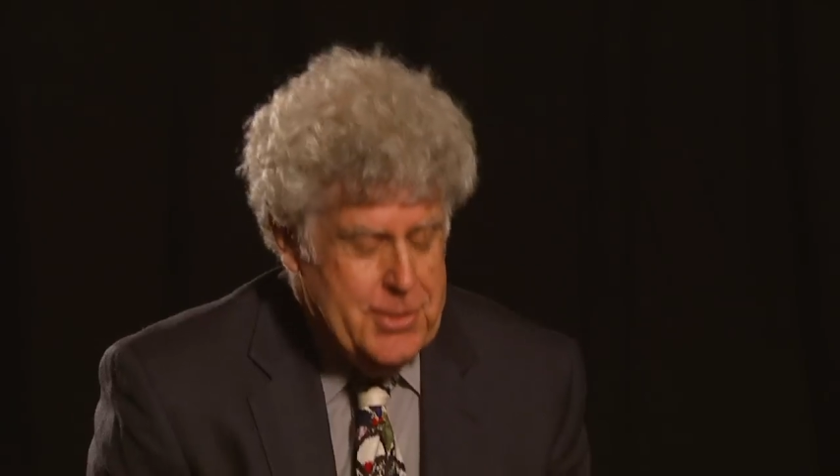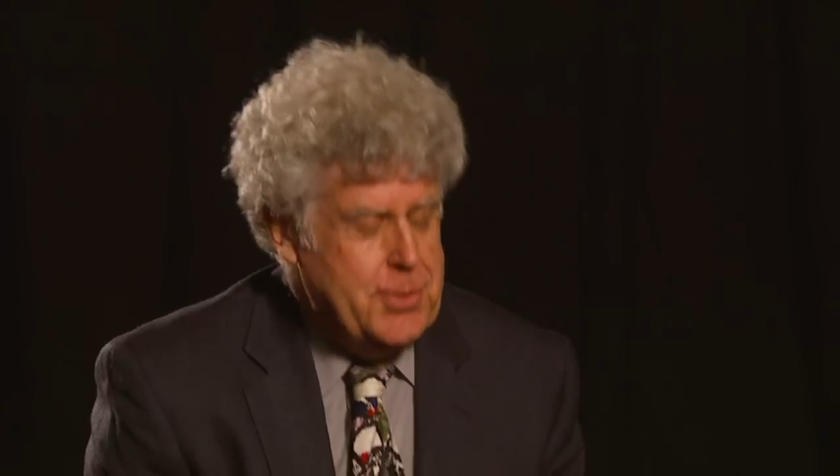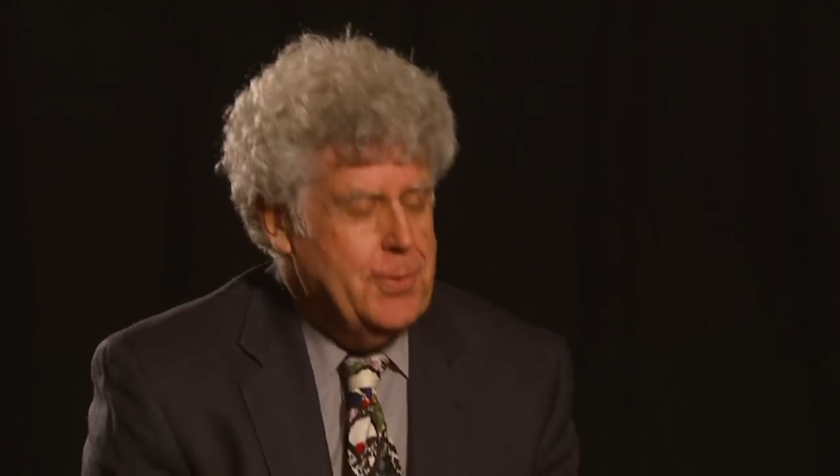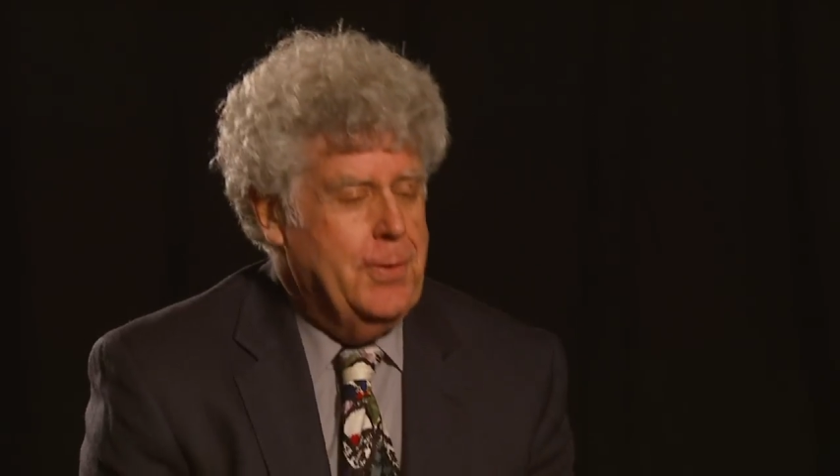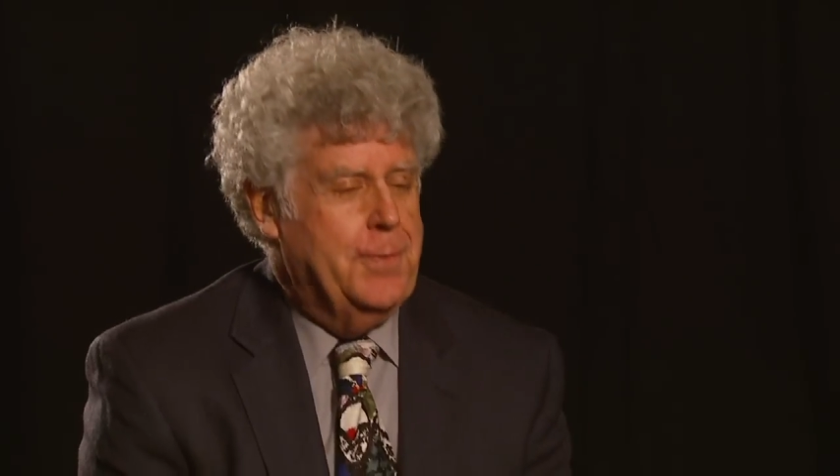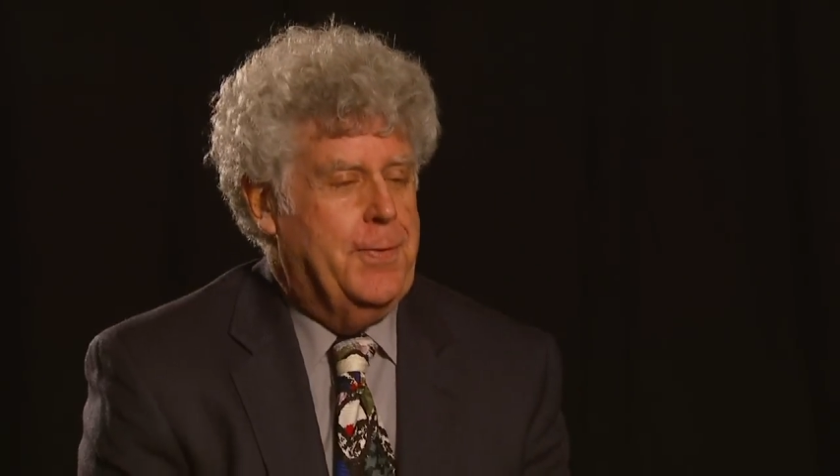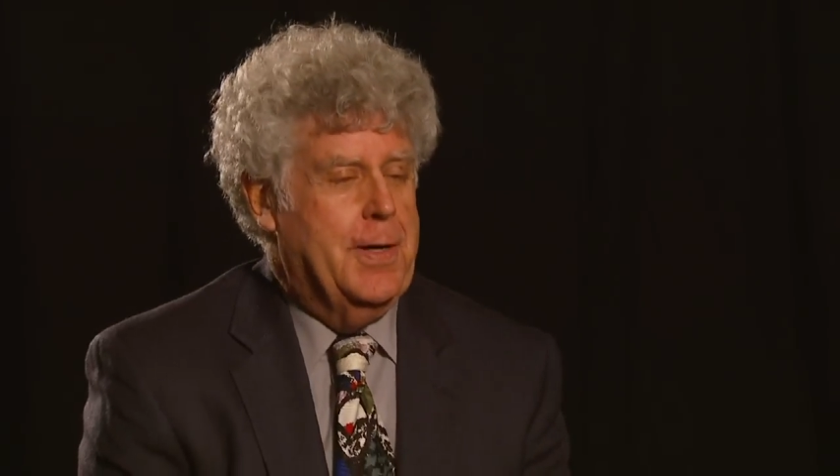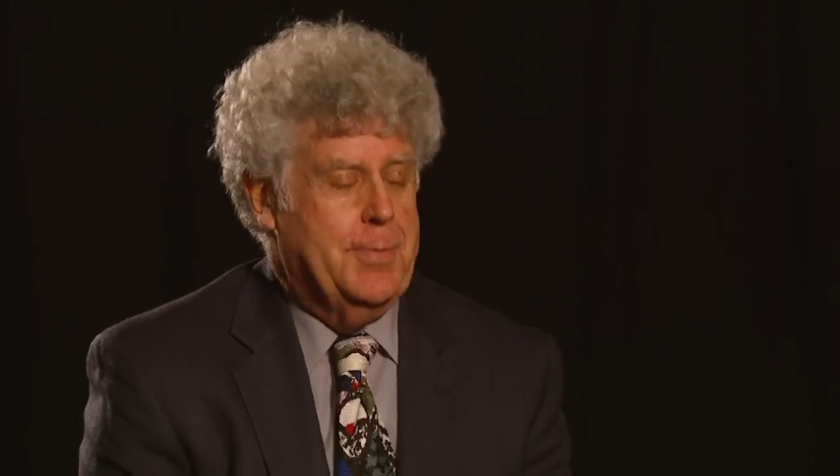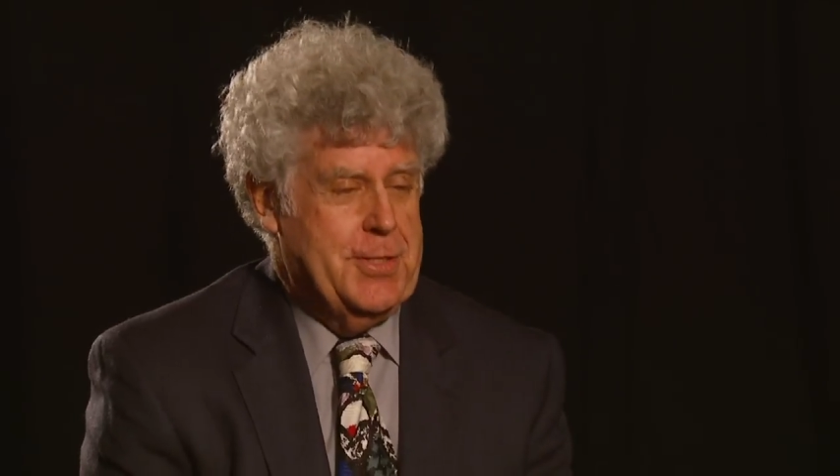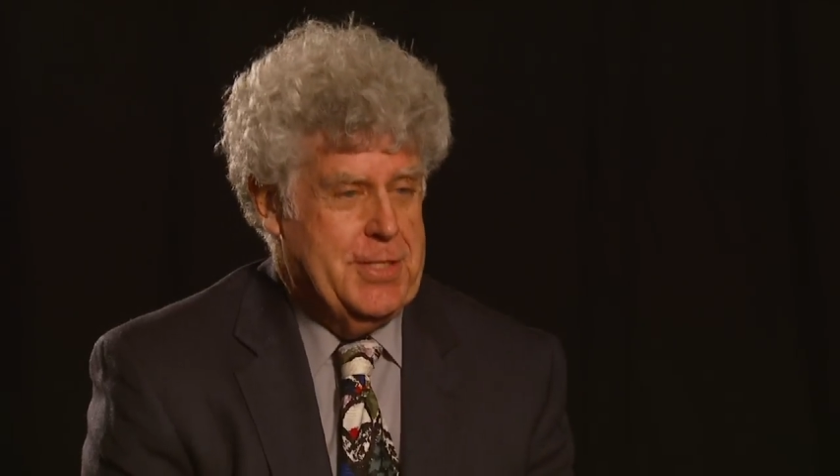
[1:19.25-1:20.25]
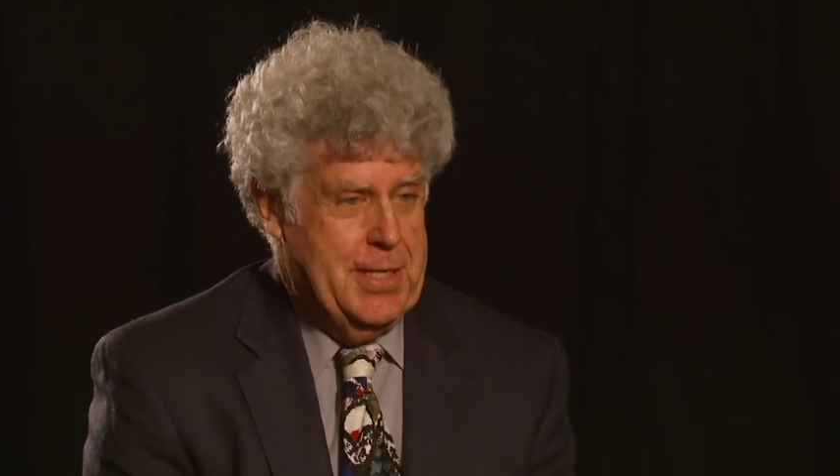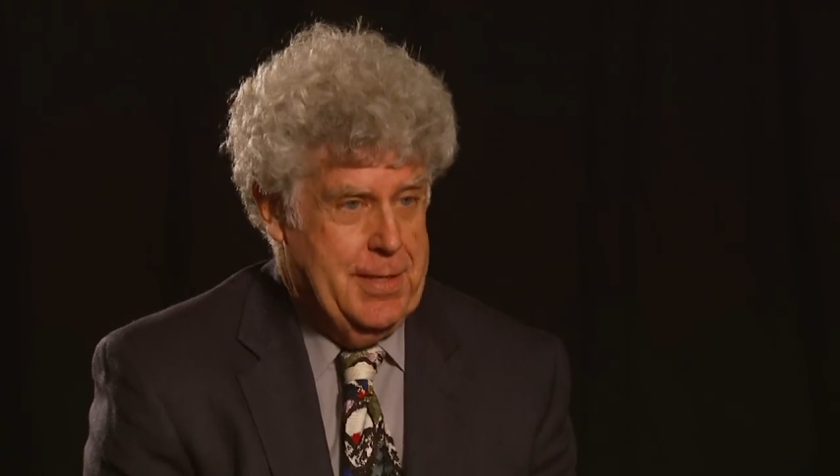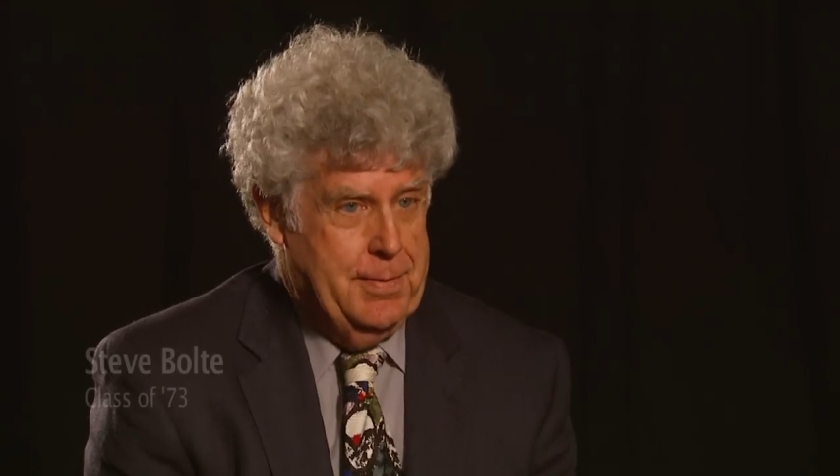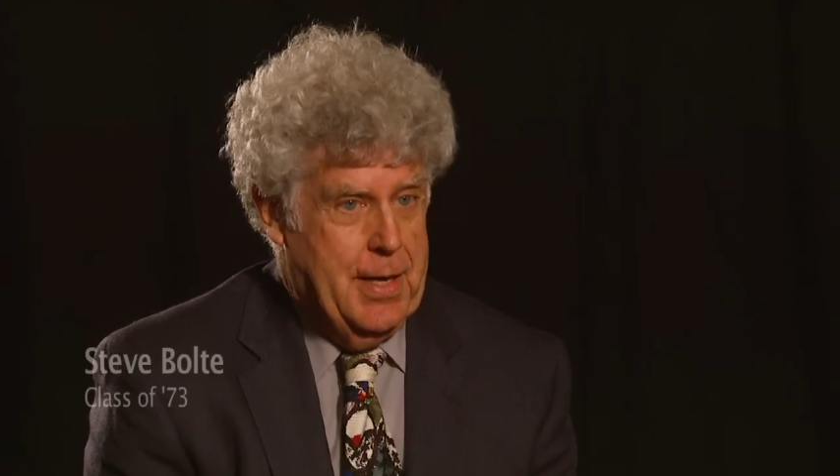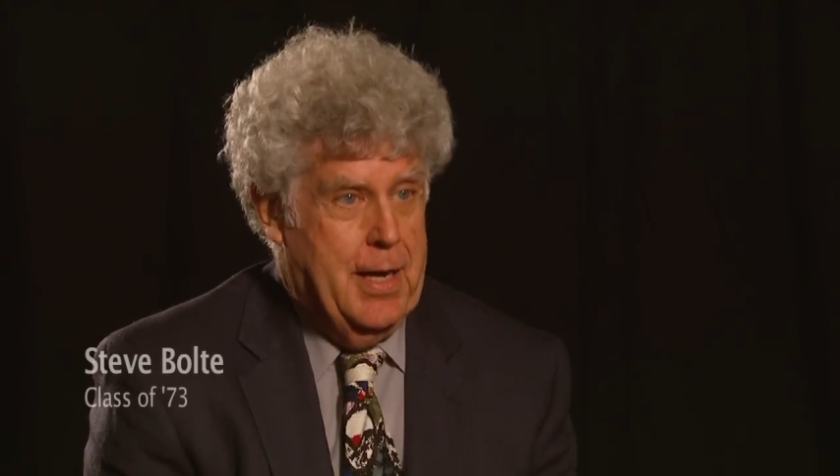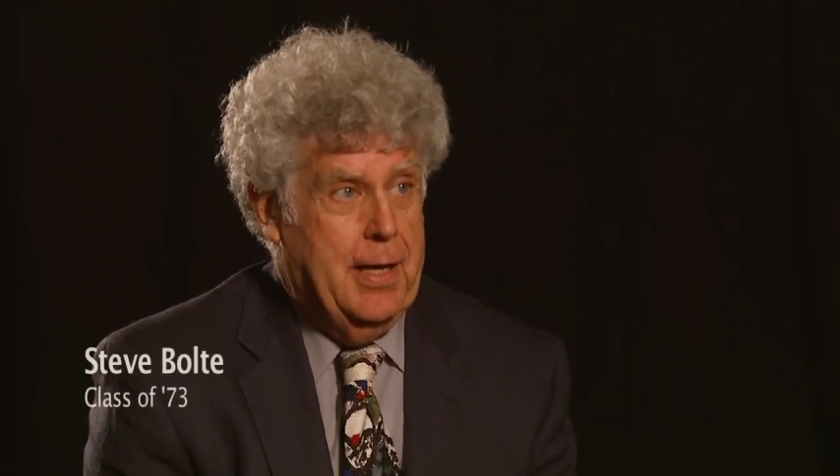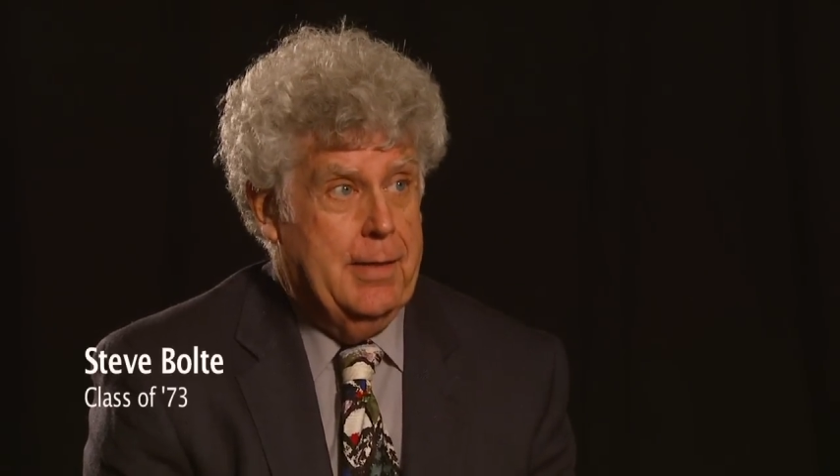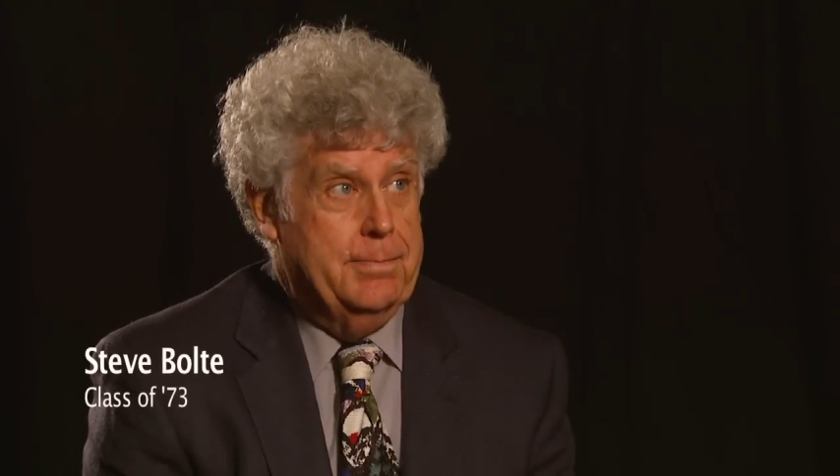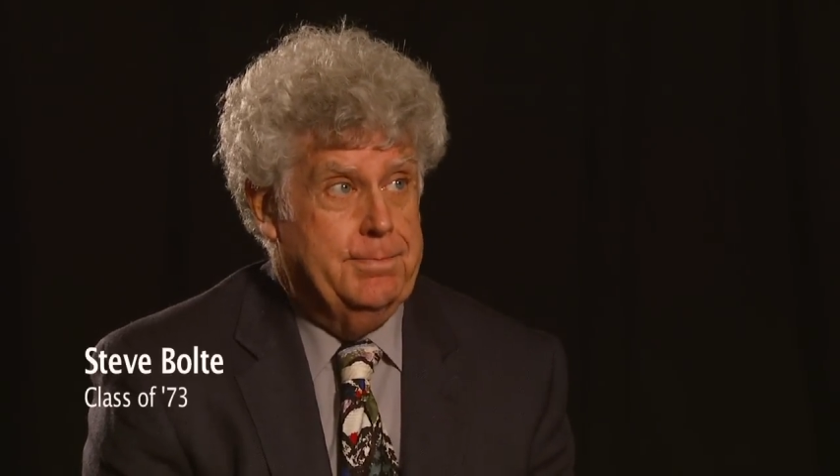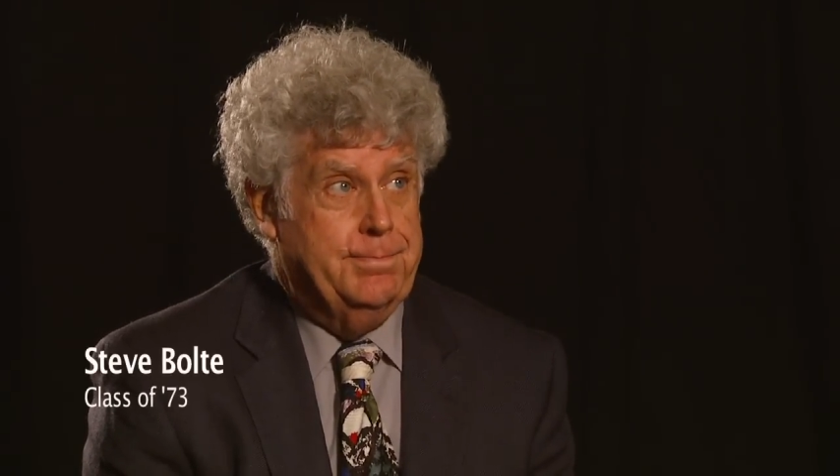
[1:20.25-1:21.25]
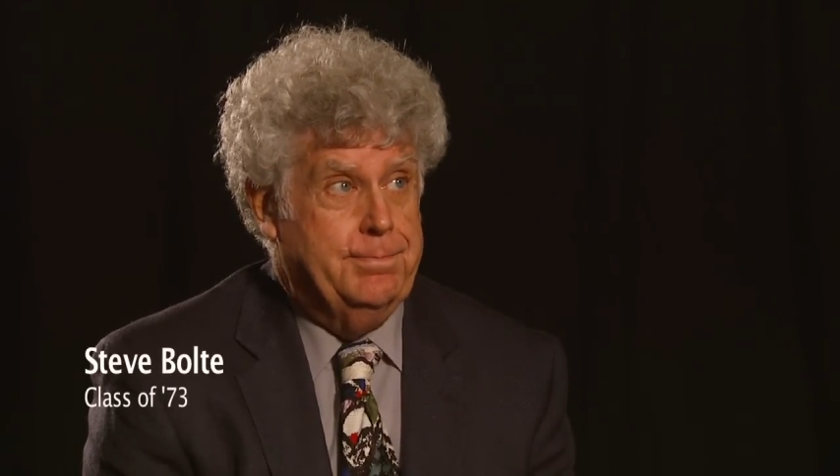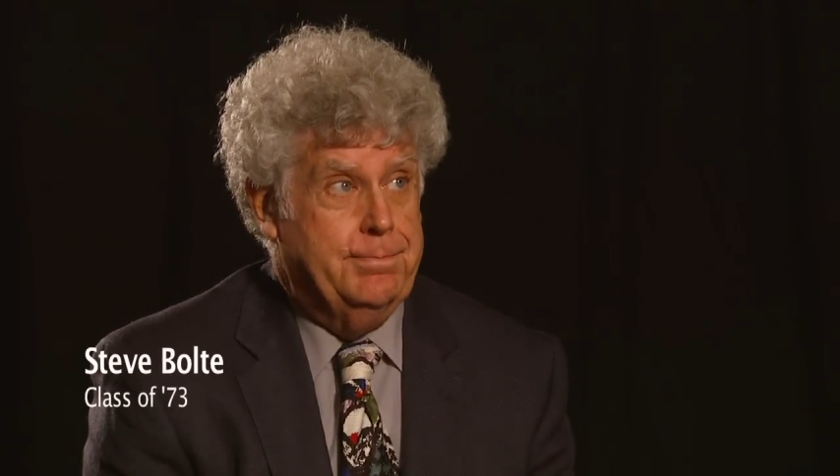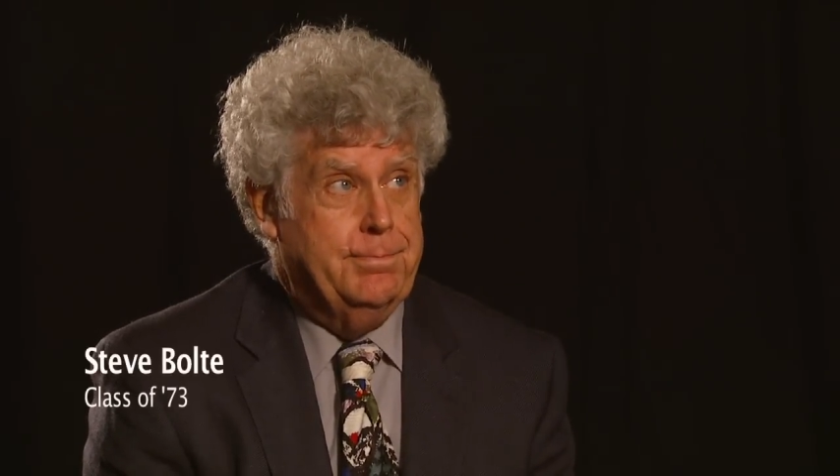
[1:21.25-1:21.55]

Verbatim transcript: School of Pharmacy um,